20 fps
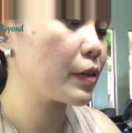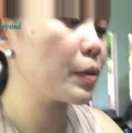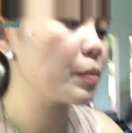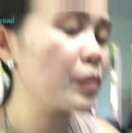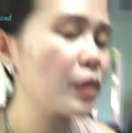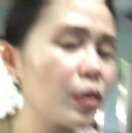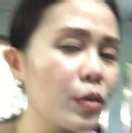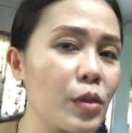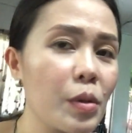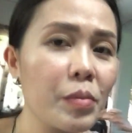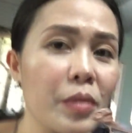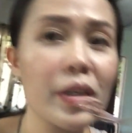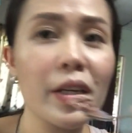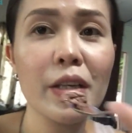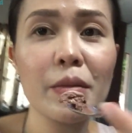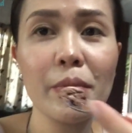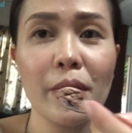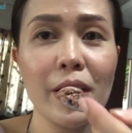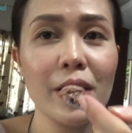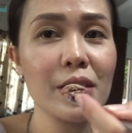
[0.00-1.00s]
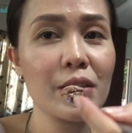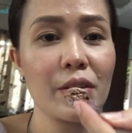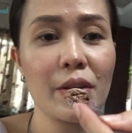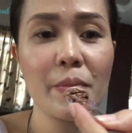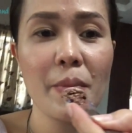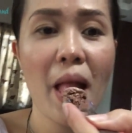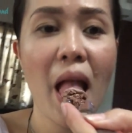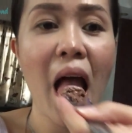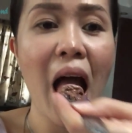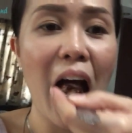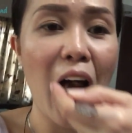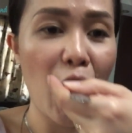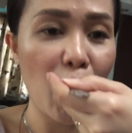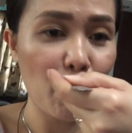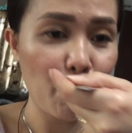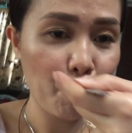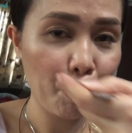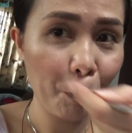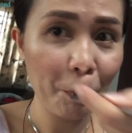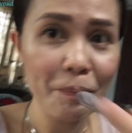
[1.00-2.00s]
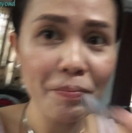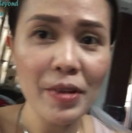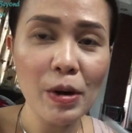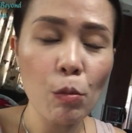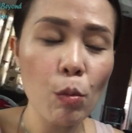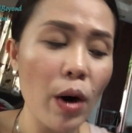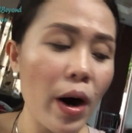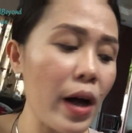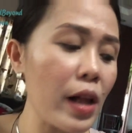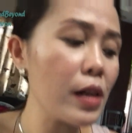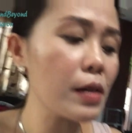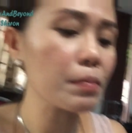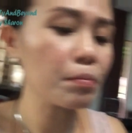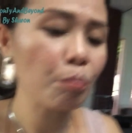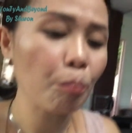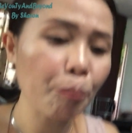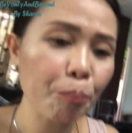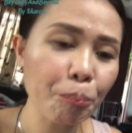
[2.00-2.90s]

cream now, so I'm gonna eat my ice cream. While,